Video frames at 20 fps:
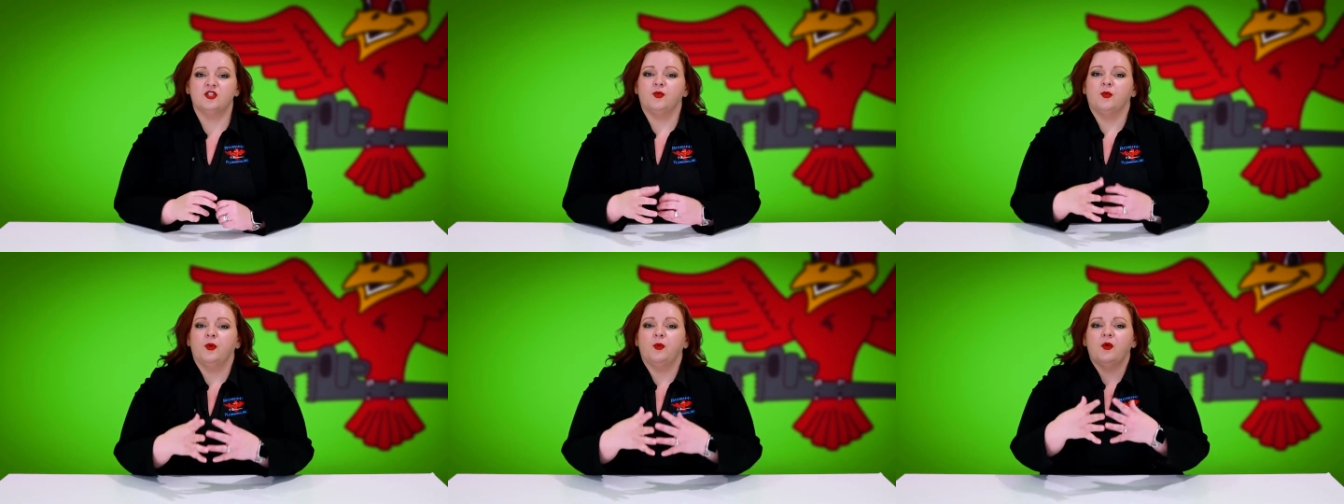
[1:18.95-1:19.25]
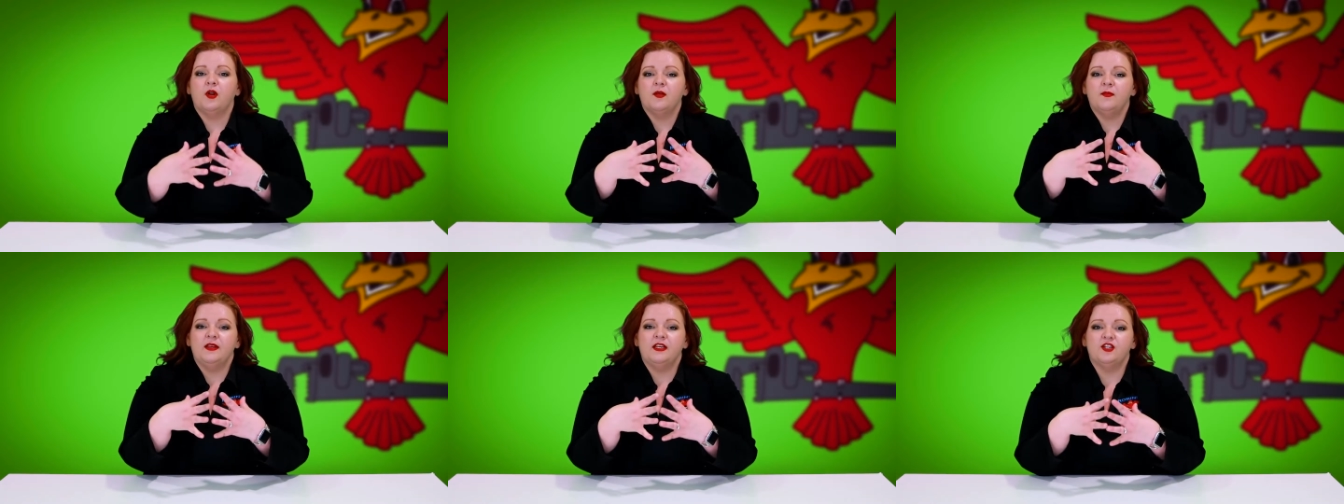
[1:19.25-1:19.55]
So we
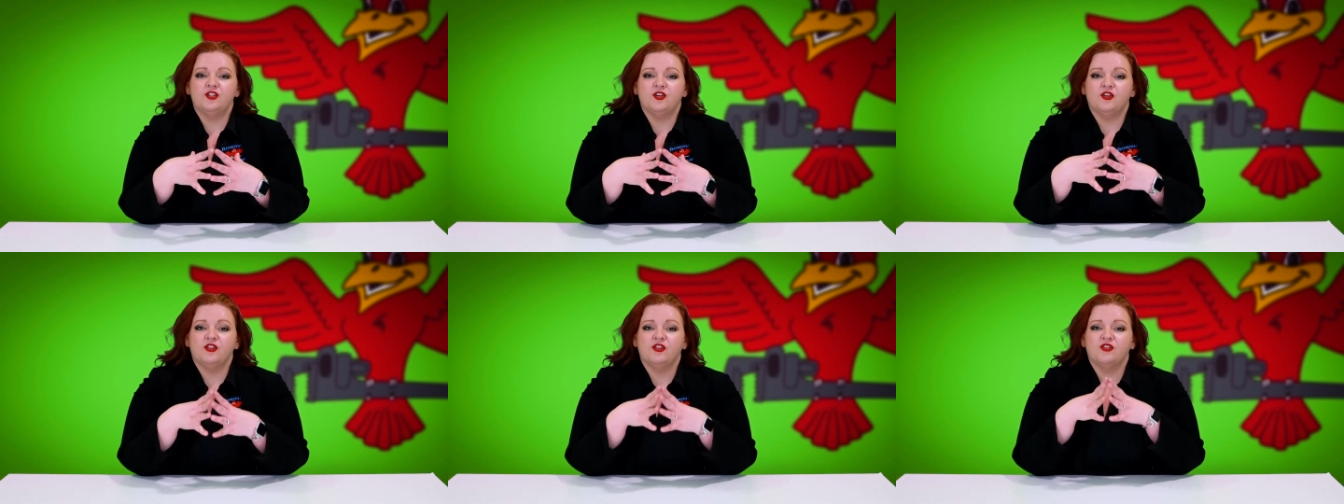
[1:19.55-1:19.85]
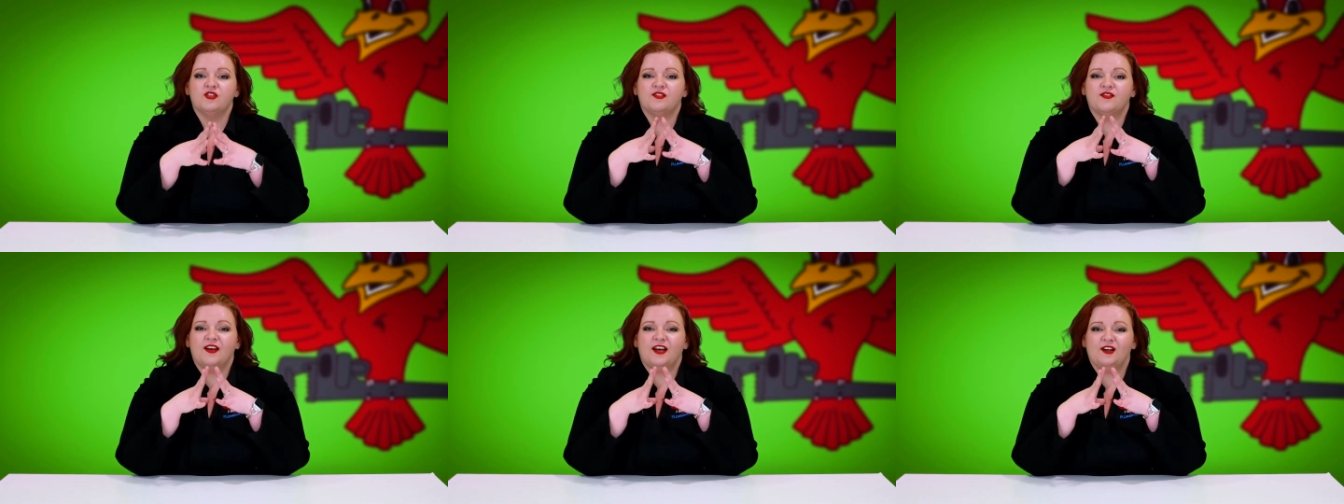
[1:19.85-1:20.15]
wanna make sure
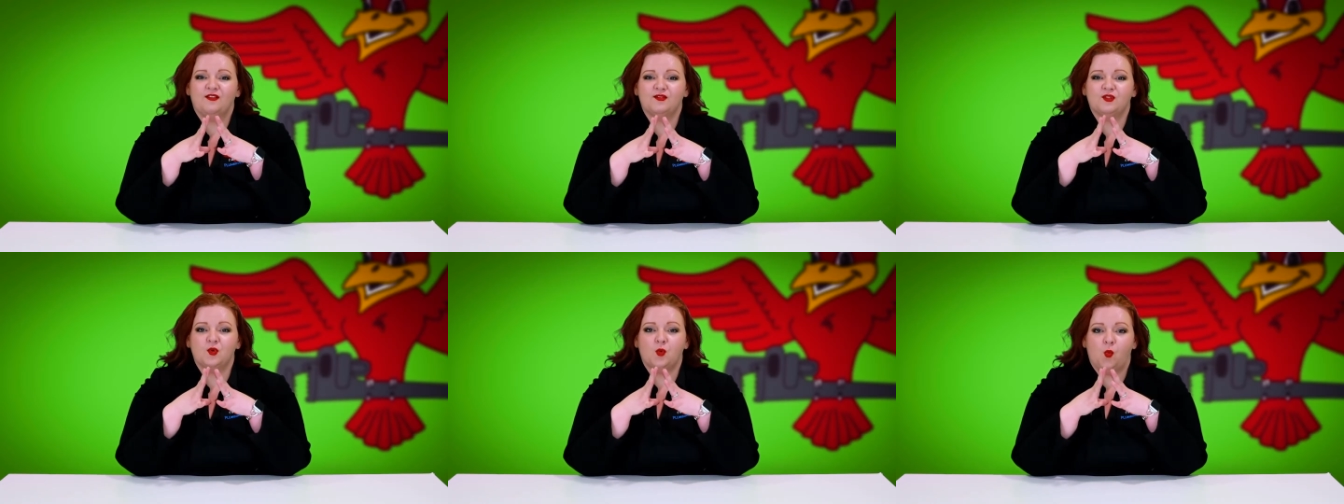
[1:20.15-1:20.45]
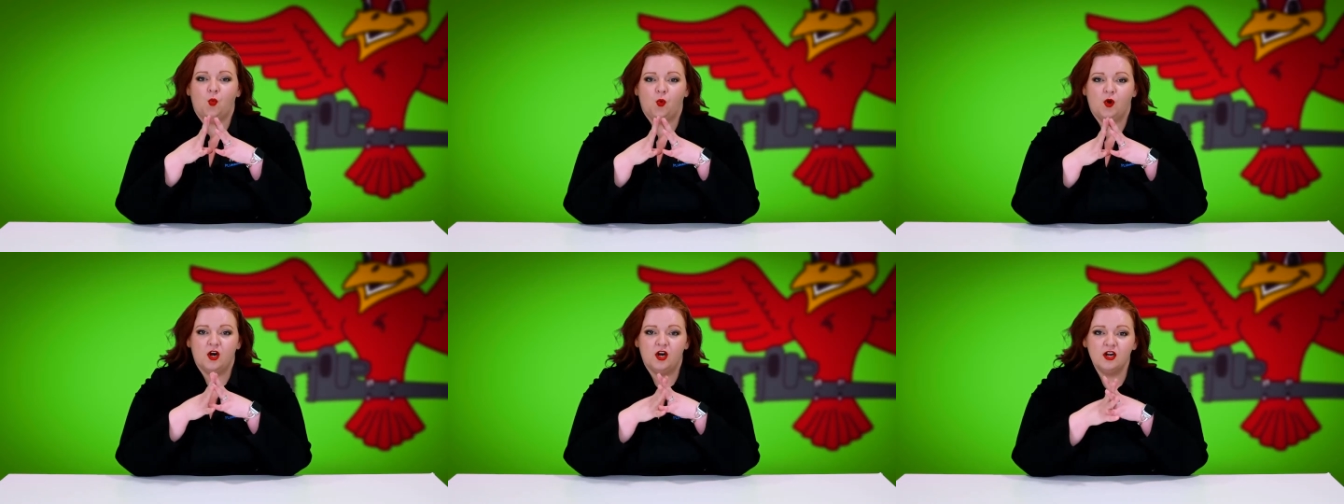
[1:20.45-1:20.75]
those valves
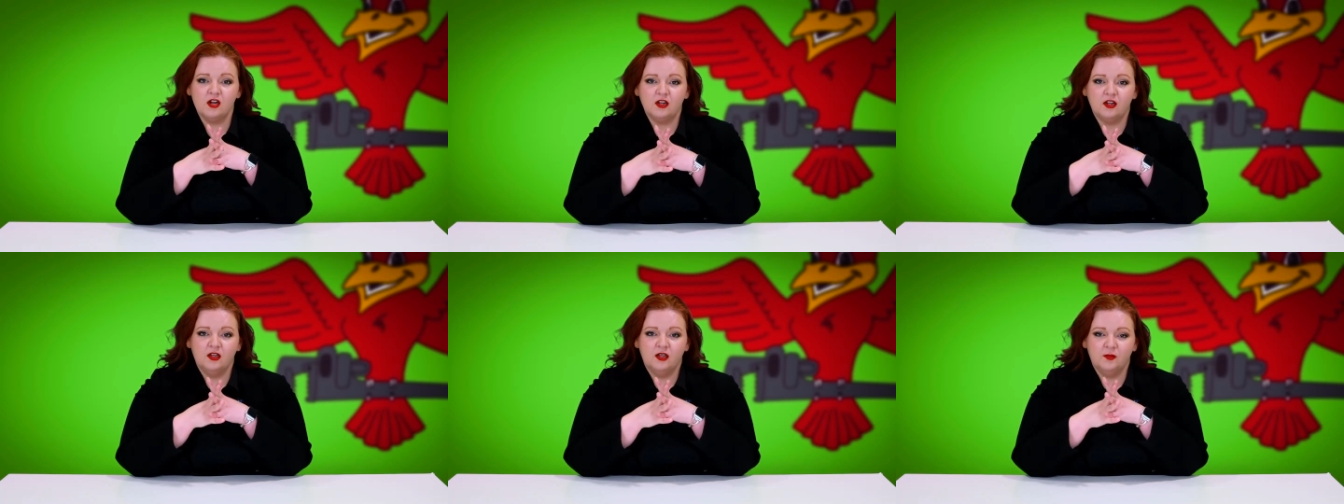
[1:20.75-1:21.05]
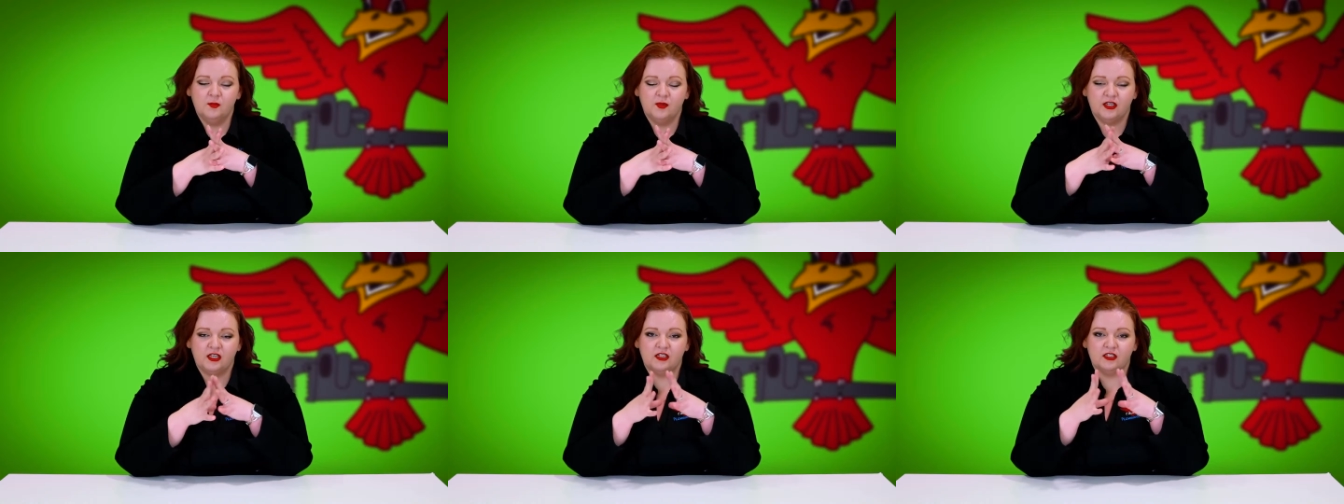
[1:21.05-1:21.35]
work
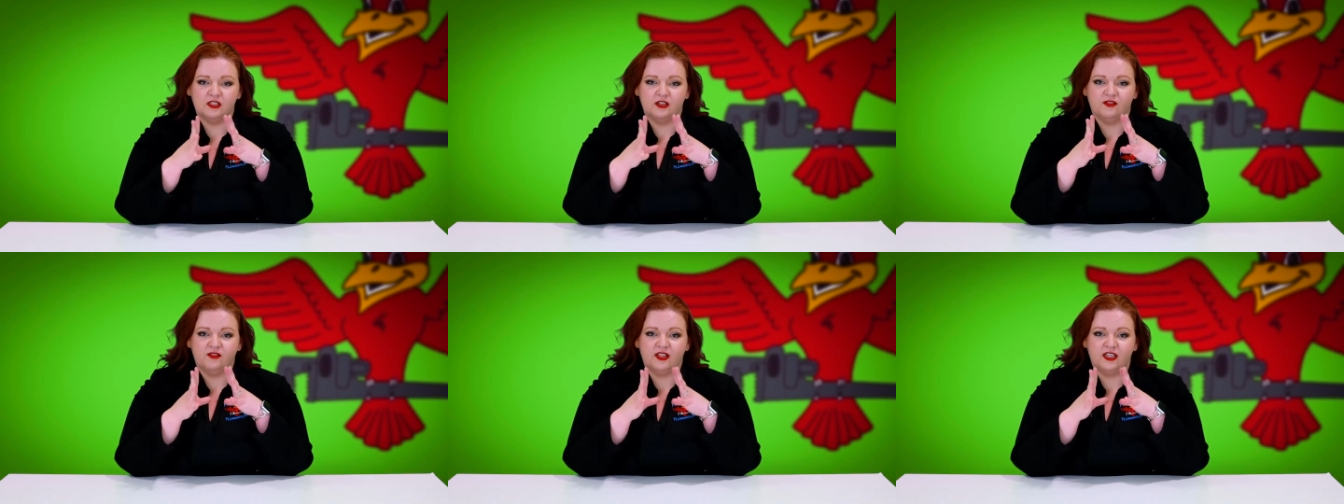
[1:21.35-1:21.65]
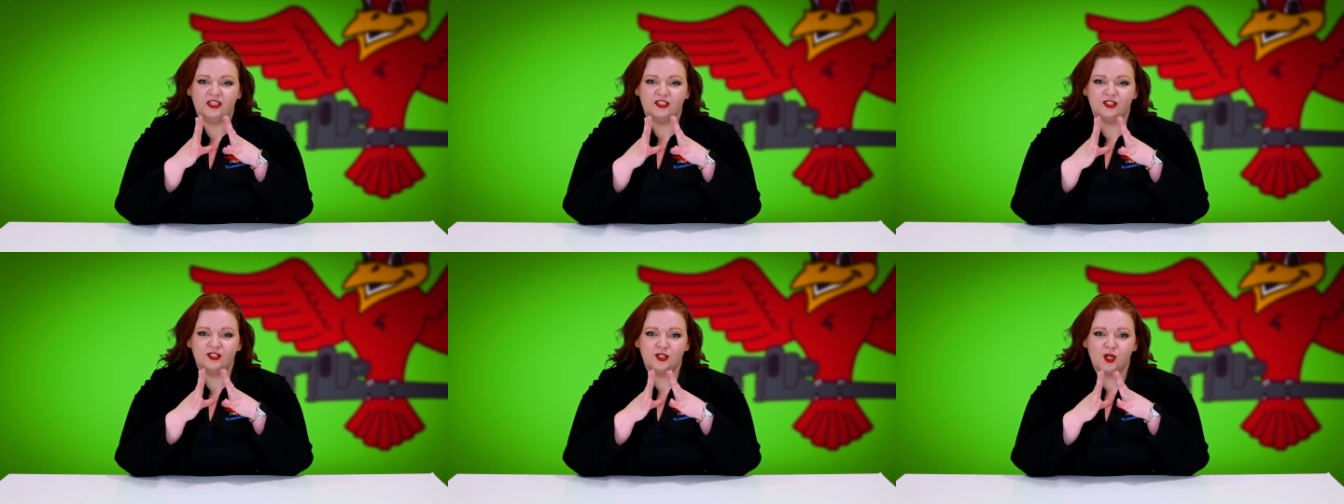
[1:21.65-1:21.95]
because if
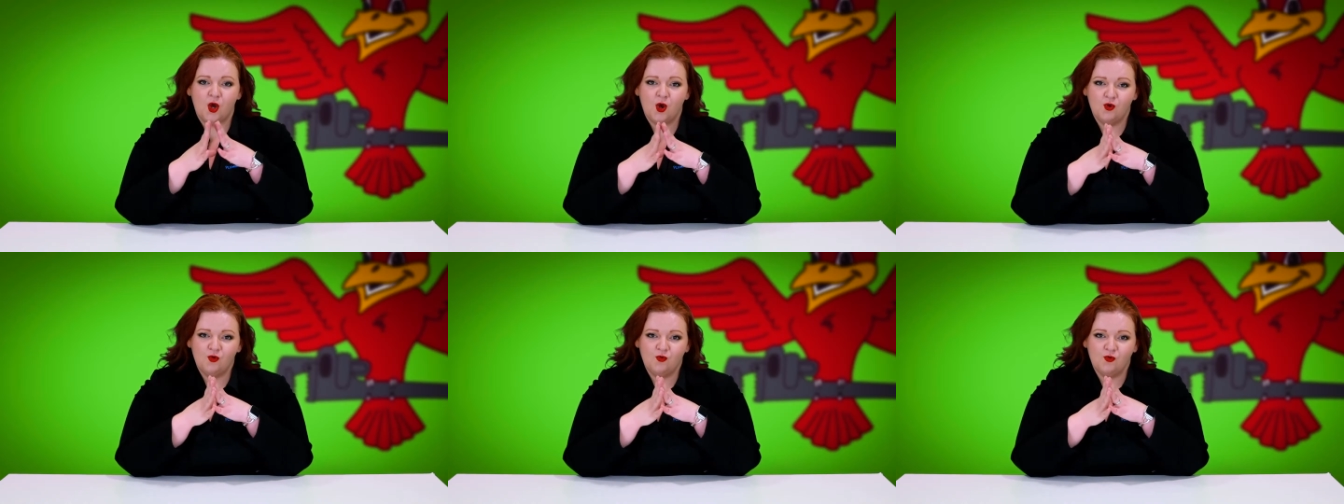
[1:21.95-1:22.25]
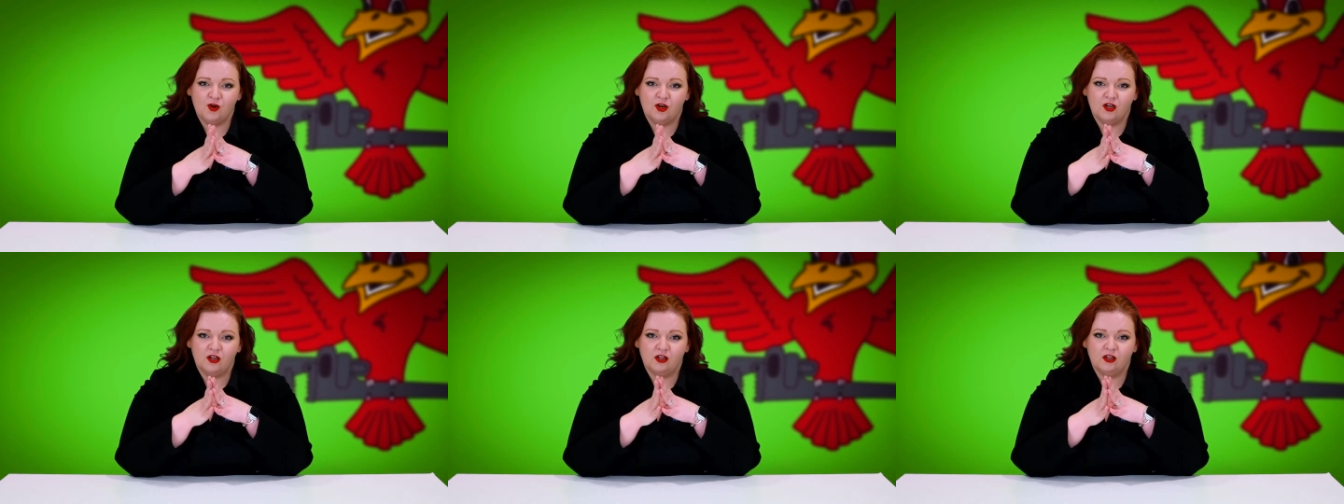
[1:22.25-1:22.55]
they don't
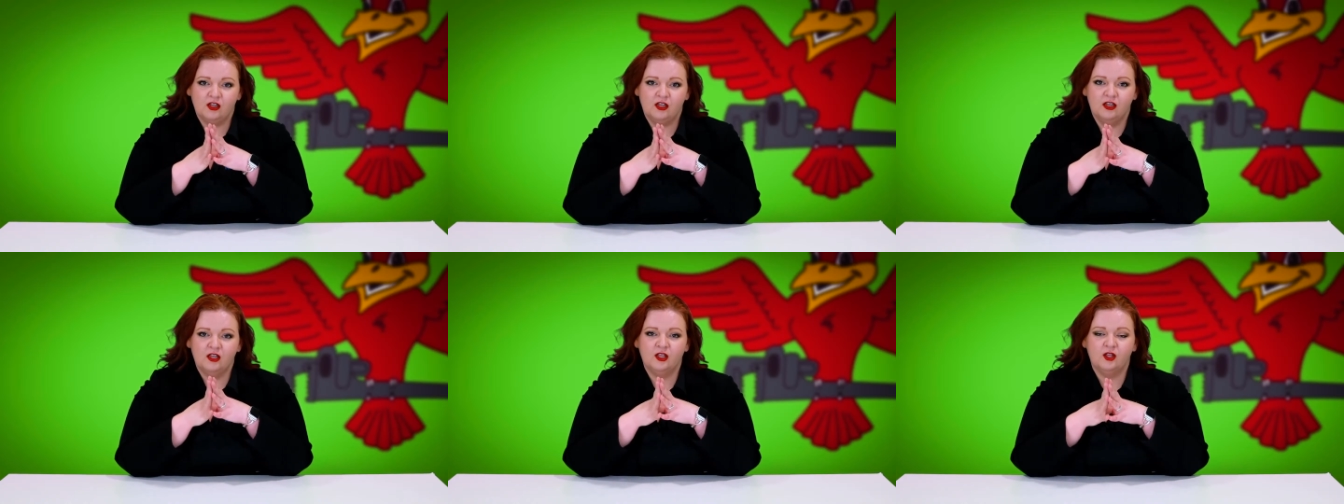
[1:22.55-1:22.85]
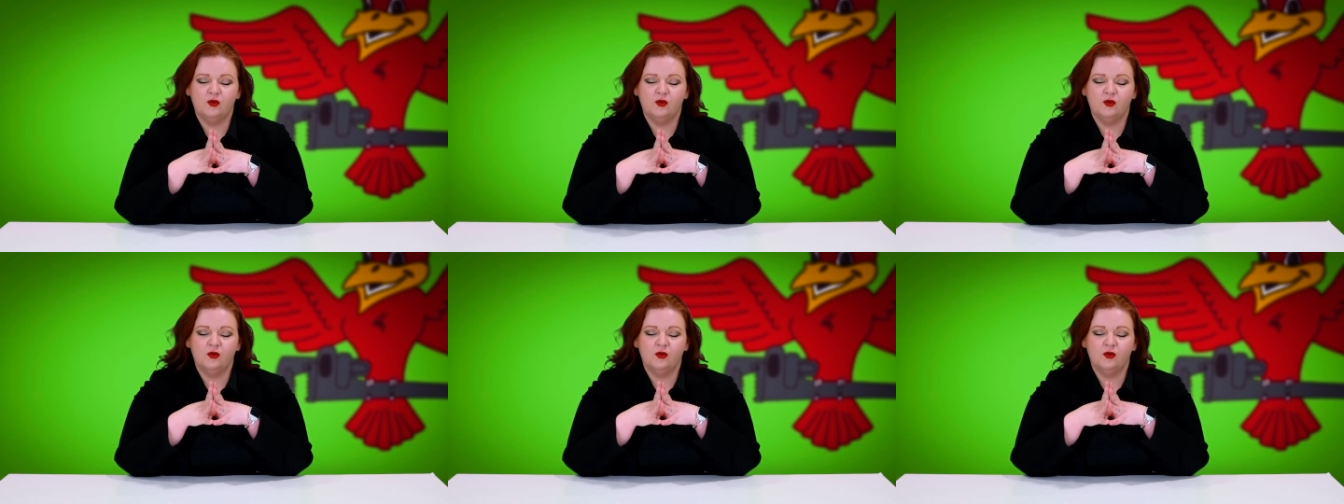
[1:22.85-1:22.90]
work,